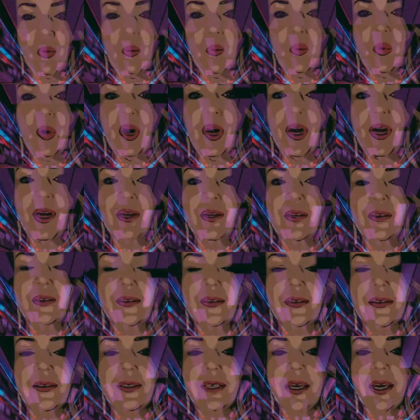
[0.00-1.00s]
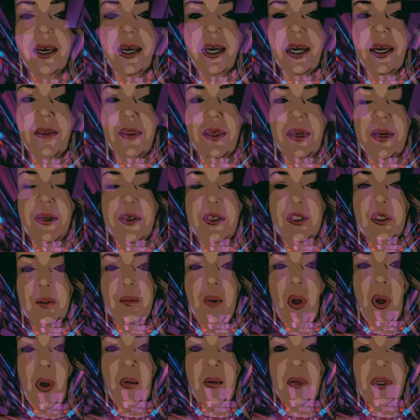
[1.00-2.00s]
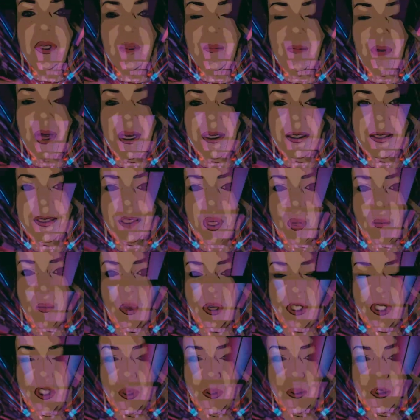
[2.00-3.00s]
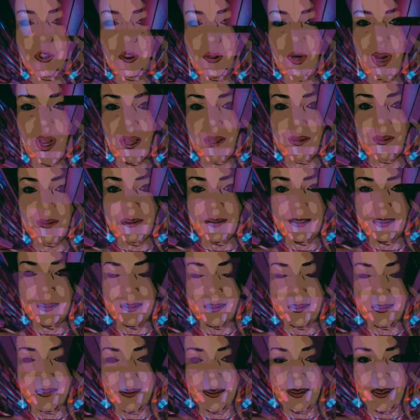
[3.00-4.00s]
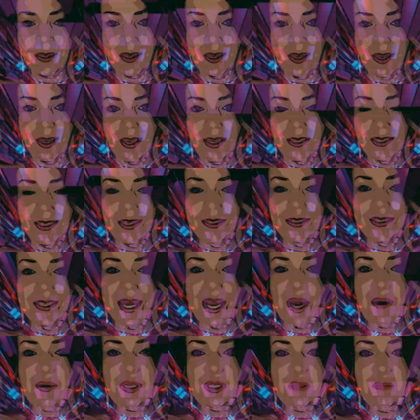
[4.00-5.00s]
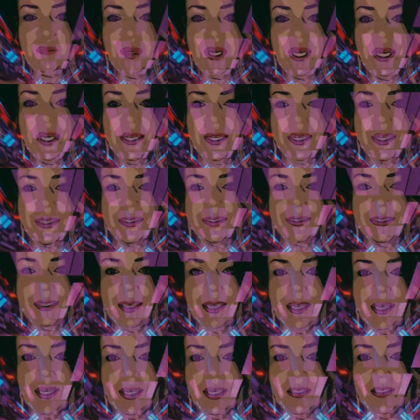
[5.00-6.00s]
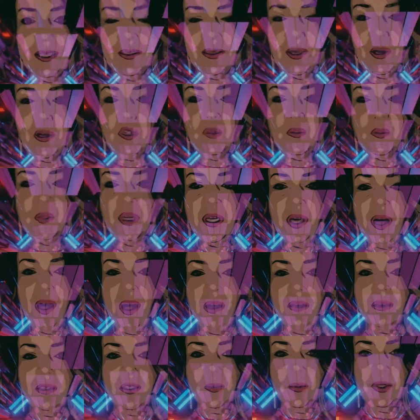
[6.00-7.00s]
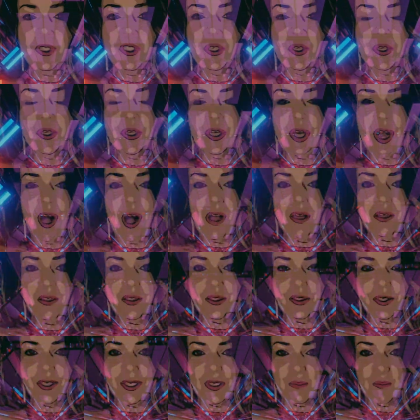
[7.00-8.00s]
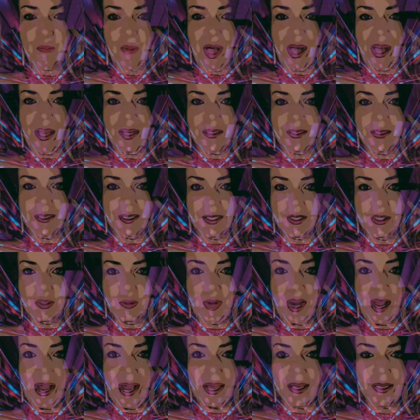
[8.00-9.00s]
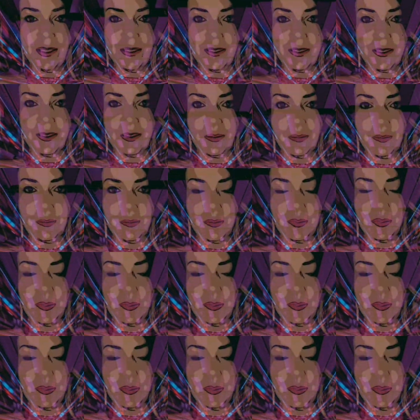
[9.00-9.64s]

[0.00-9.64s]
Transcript: Words that are spoken by someone you trust can carry meaning that goes beyond what your conscious mind can grasp.